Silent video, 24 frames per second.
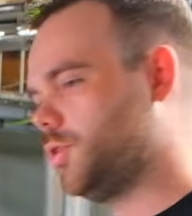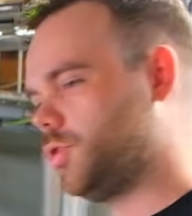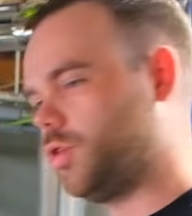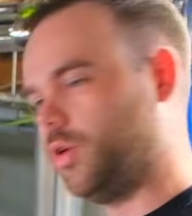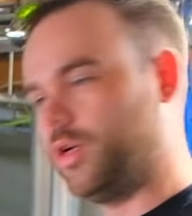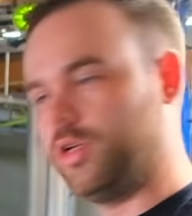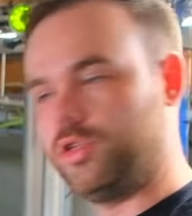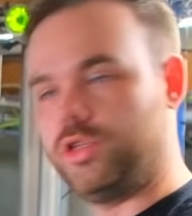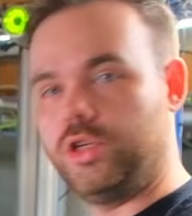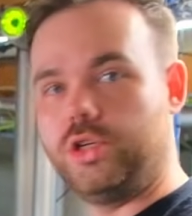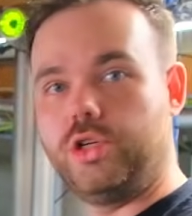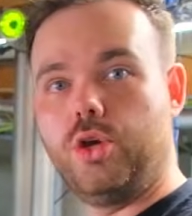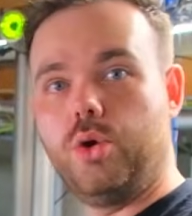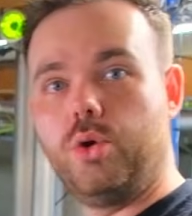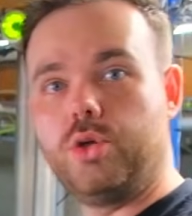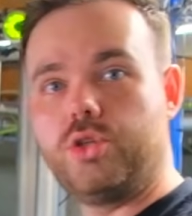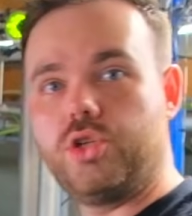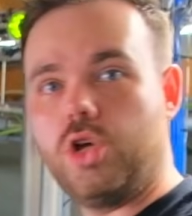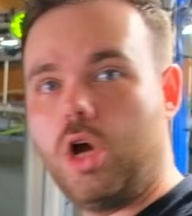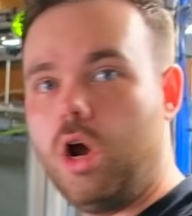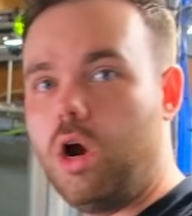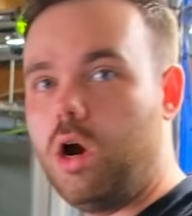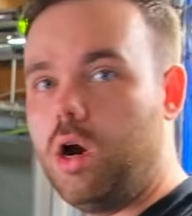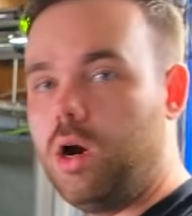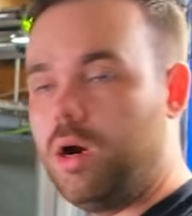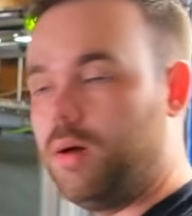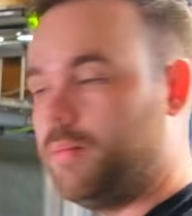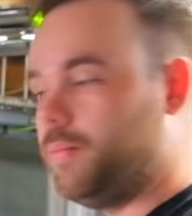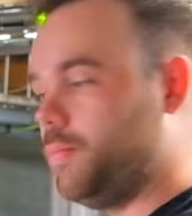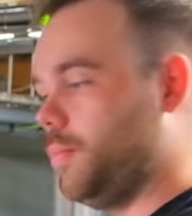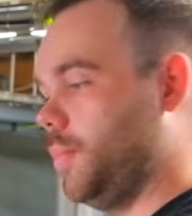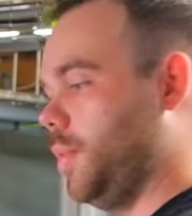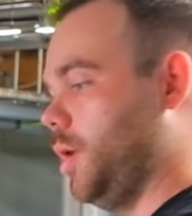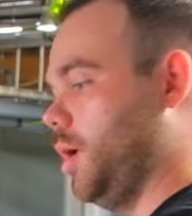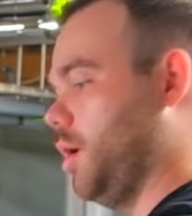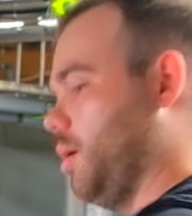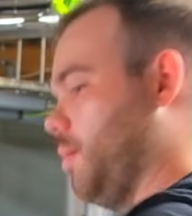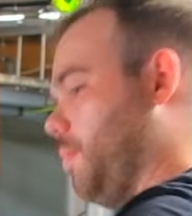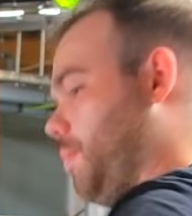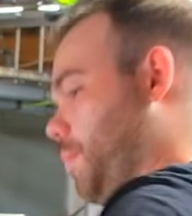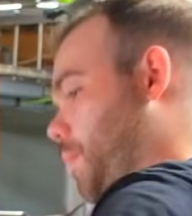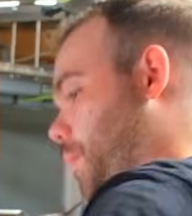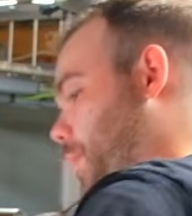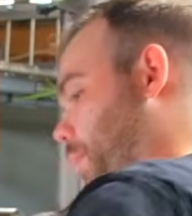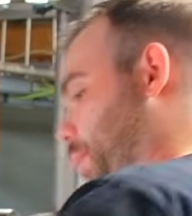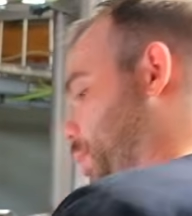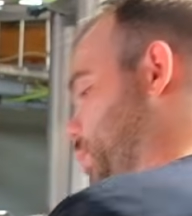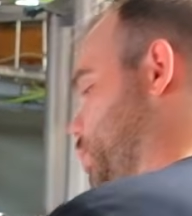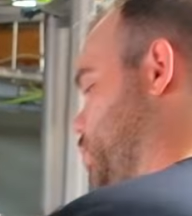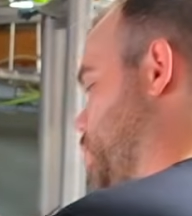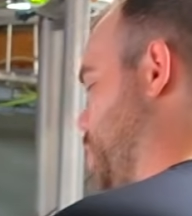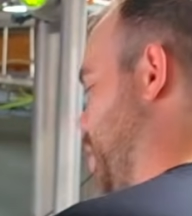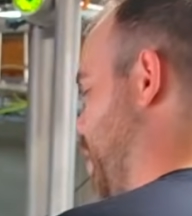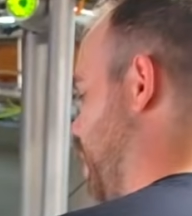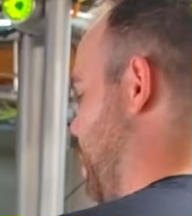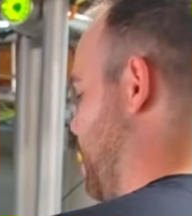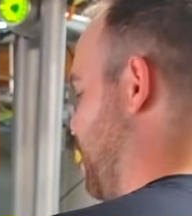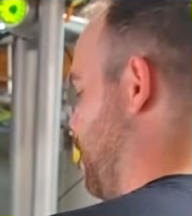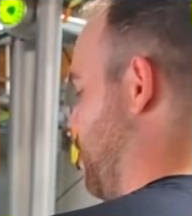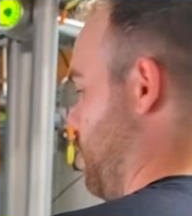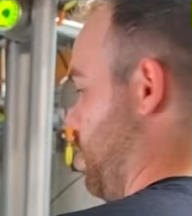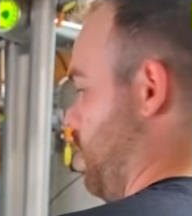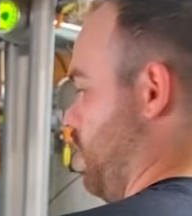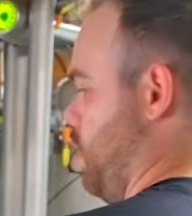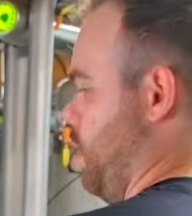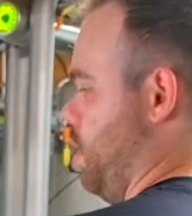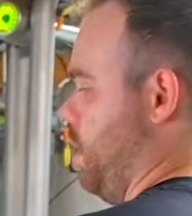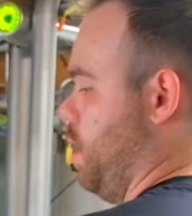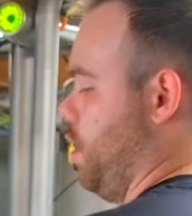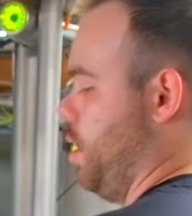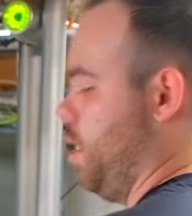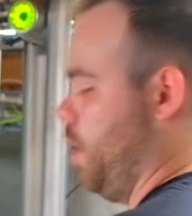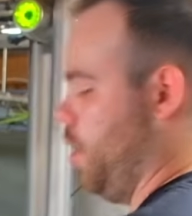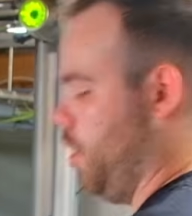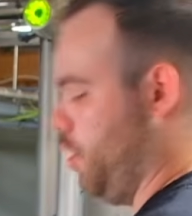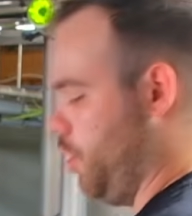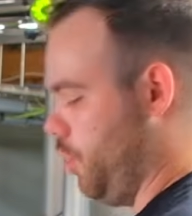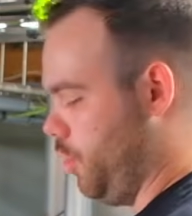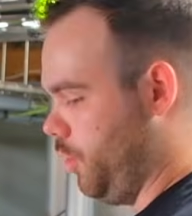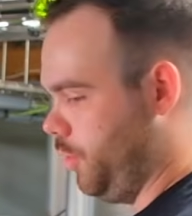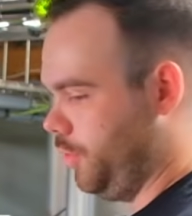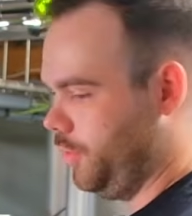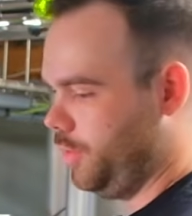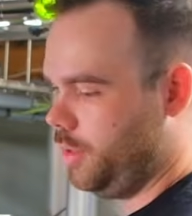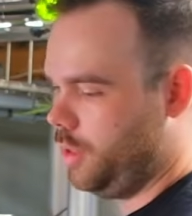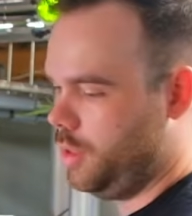So there's a huge arm pushing on